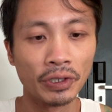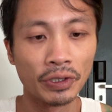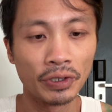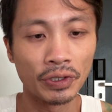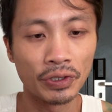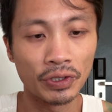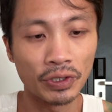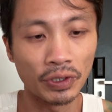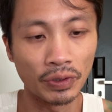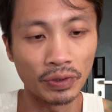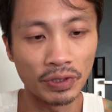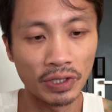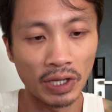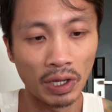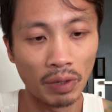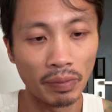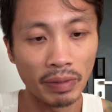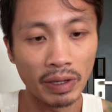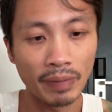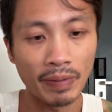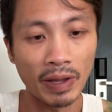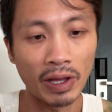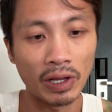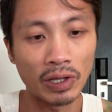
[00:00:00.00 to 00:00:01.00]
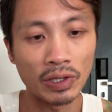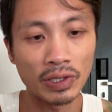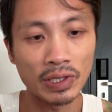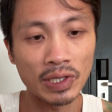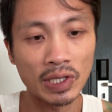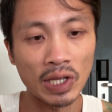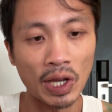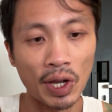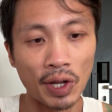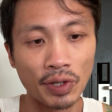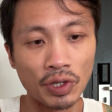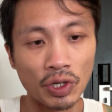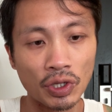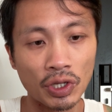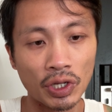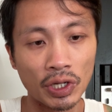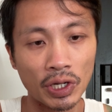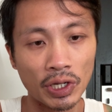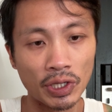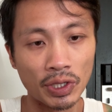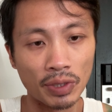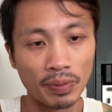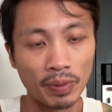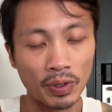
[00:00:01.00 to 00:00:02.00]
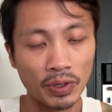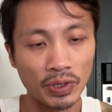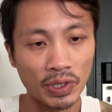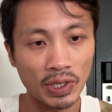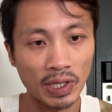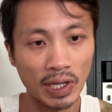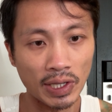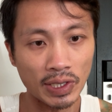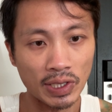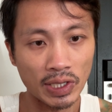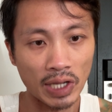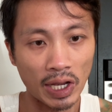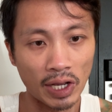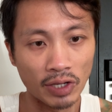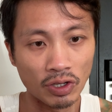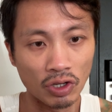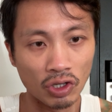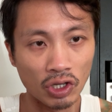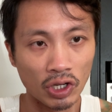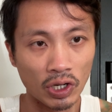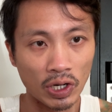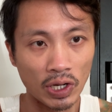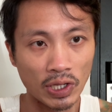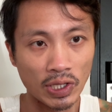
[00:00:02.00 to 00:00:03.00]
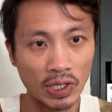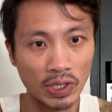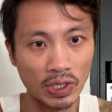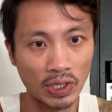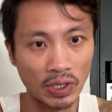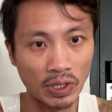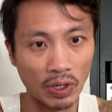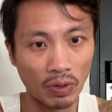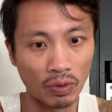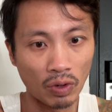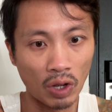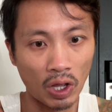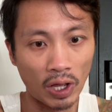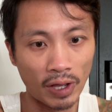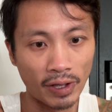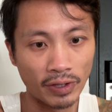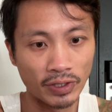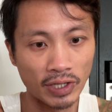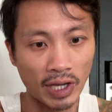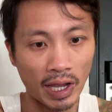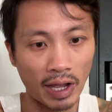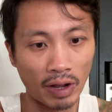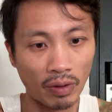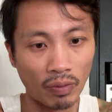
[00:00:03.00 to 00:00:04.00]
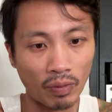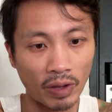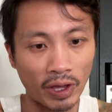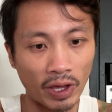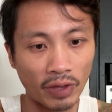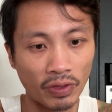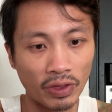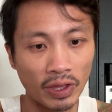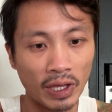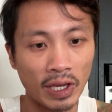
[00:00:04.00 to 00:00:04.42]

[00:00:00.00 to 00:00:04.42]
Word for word: So tell me about Sagittarius, the person that Sagittarius is in no contact with.